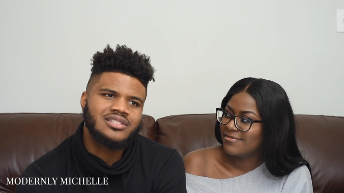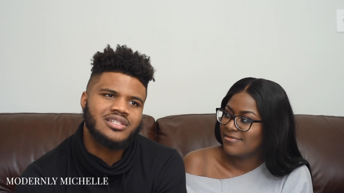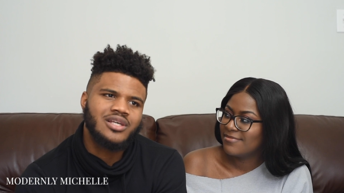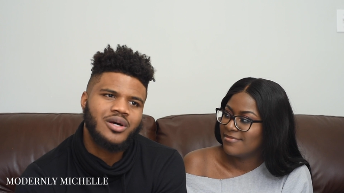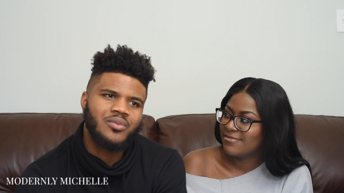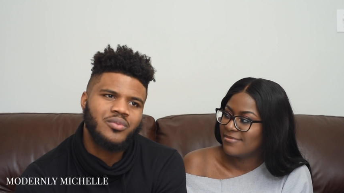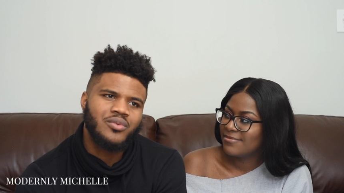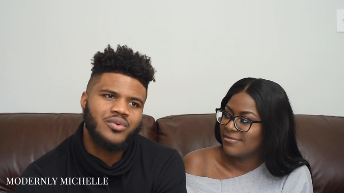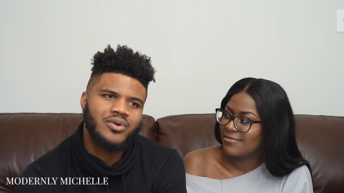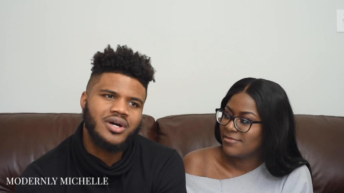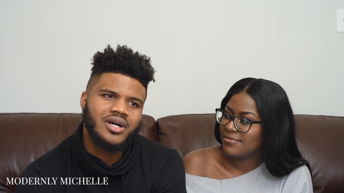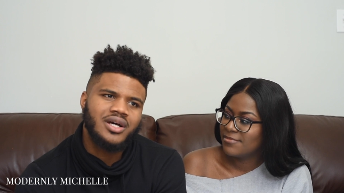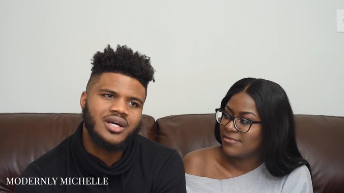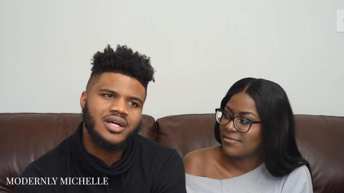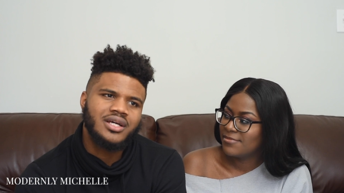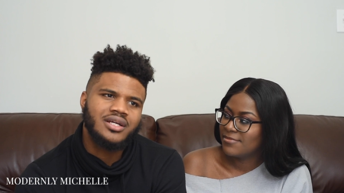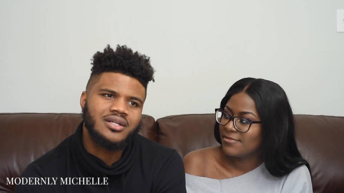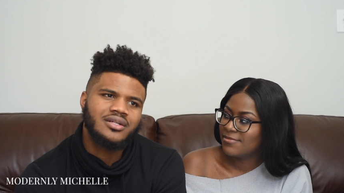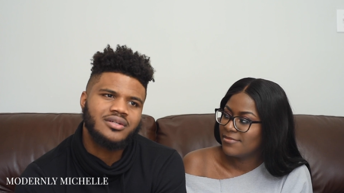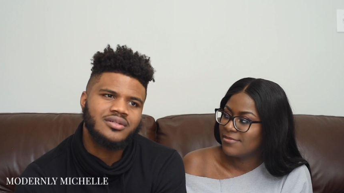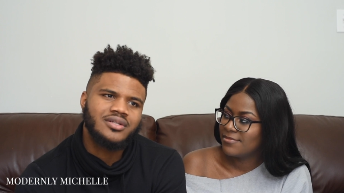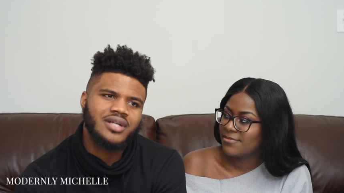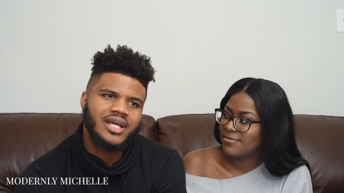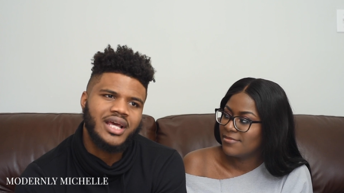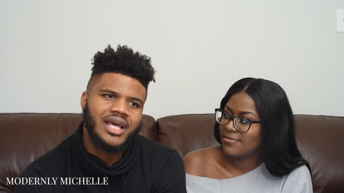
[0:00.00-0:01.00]

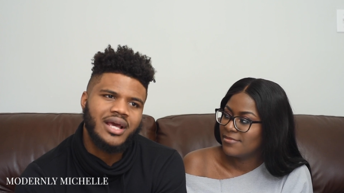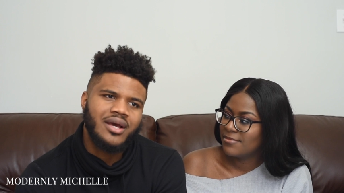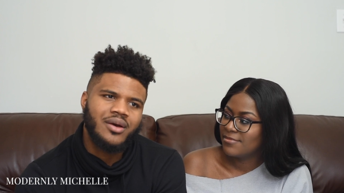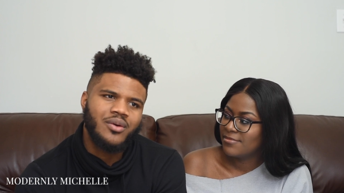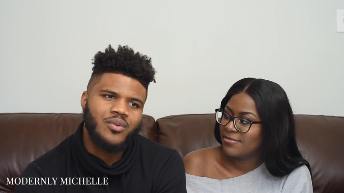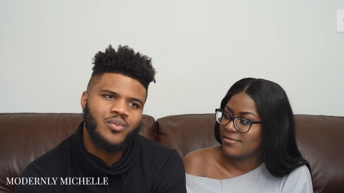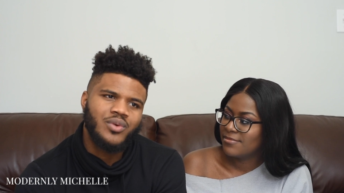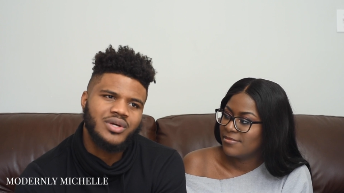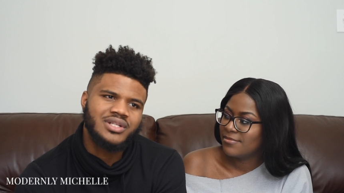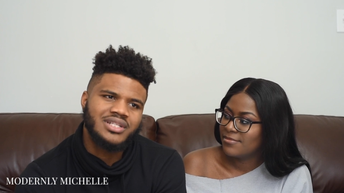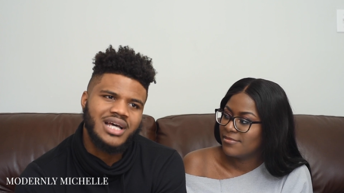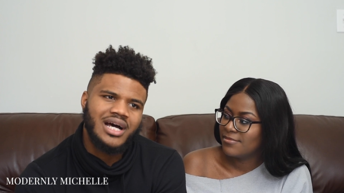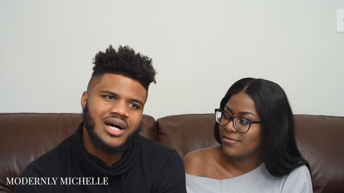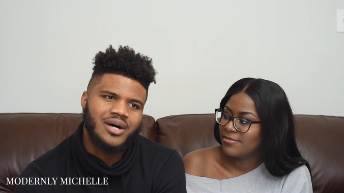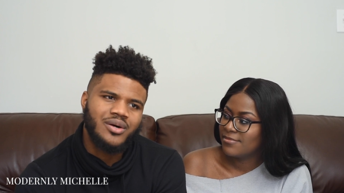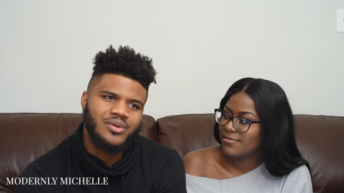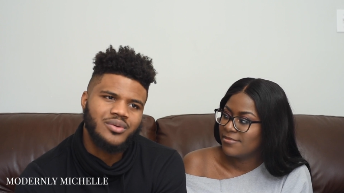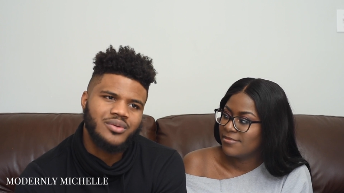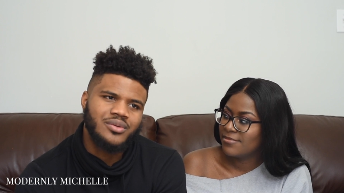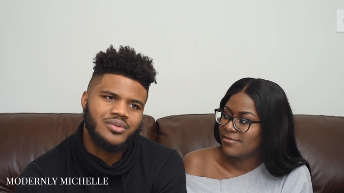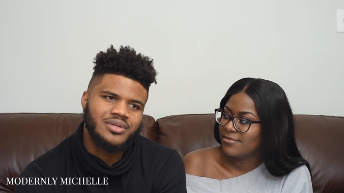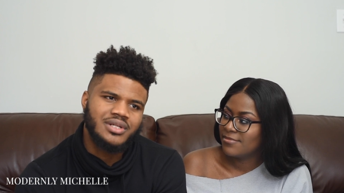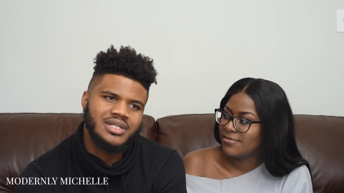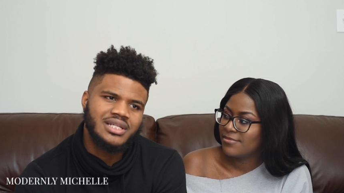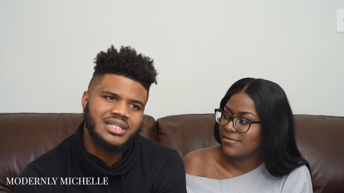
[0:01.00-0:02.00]
Speaker 1: someone
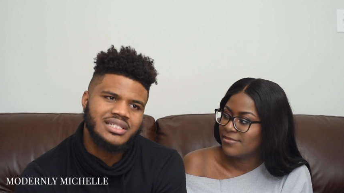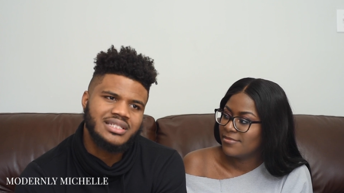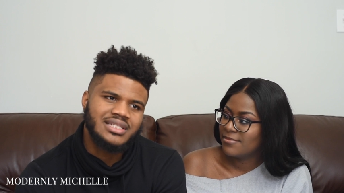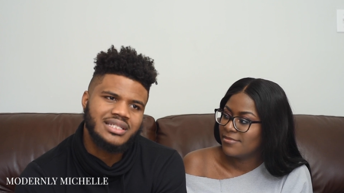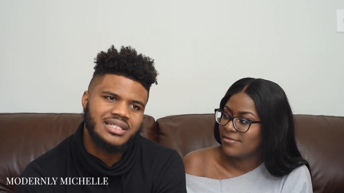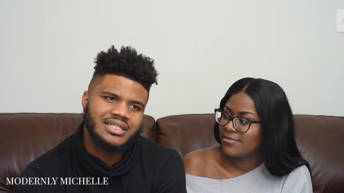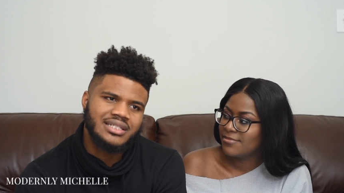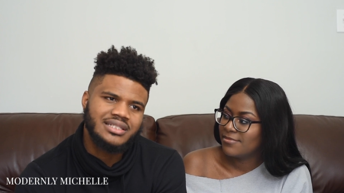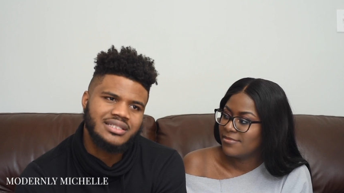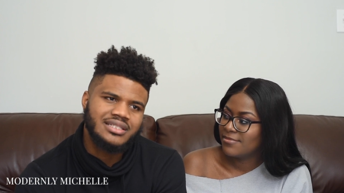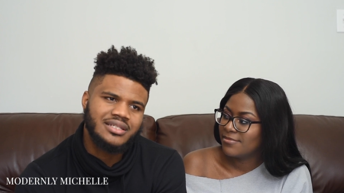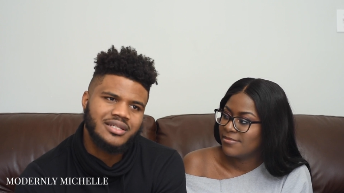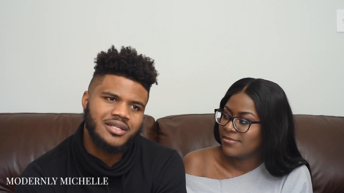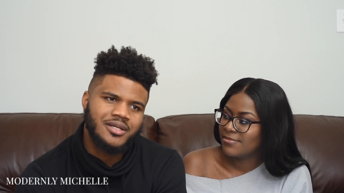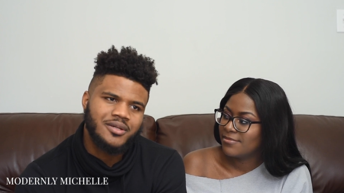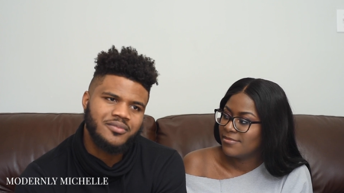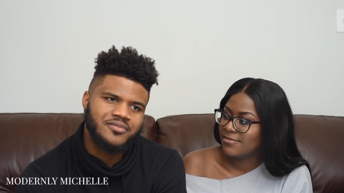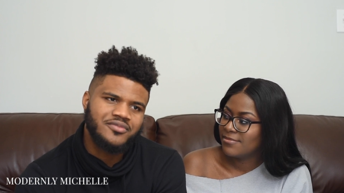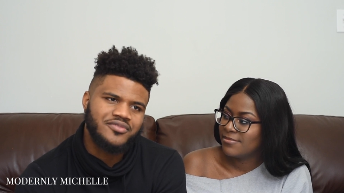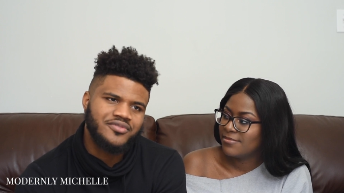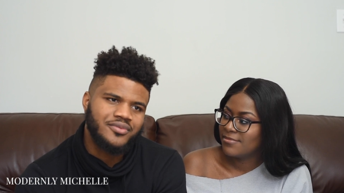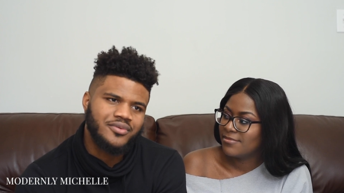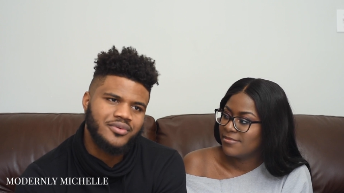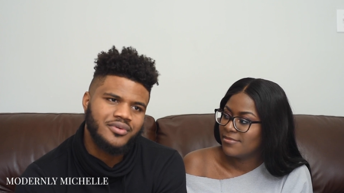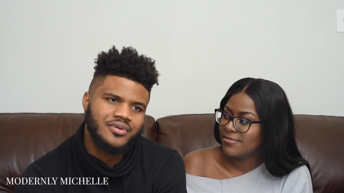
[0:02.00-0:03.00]
without listening to them
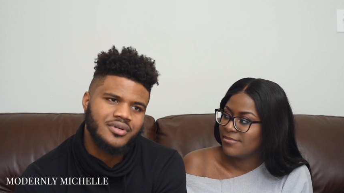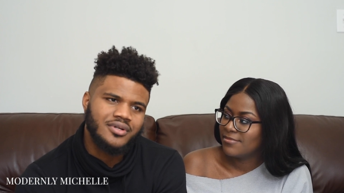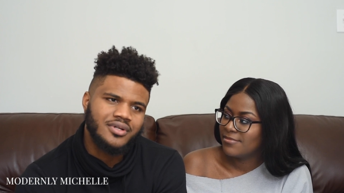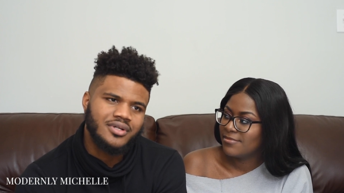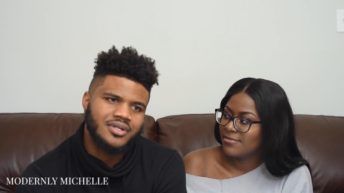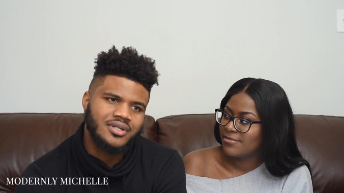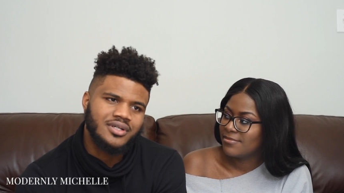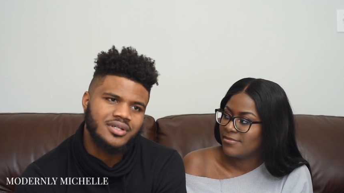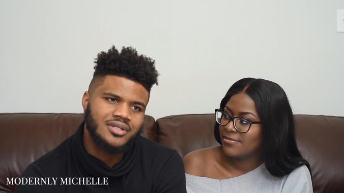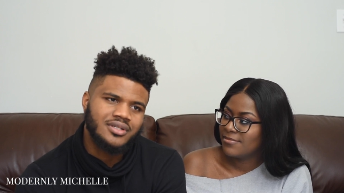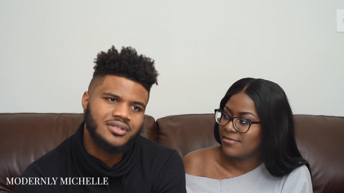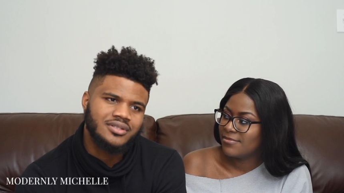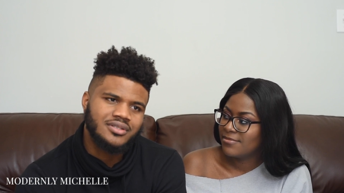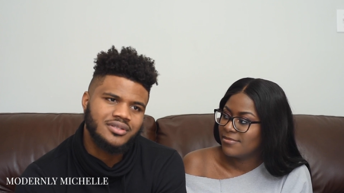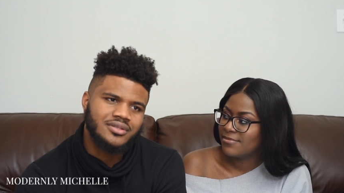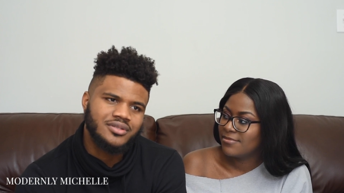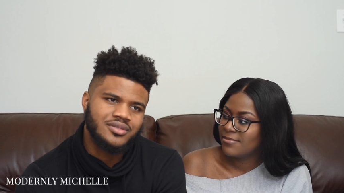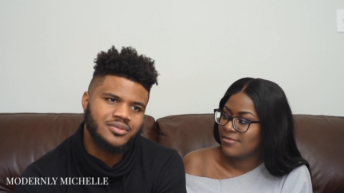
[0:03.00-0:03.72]
for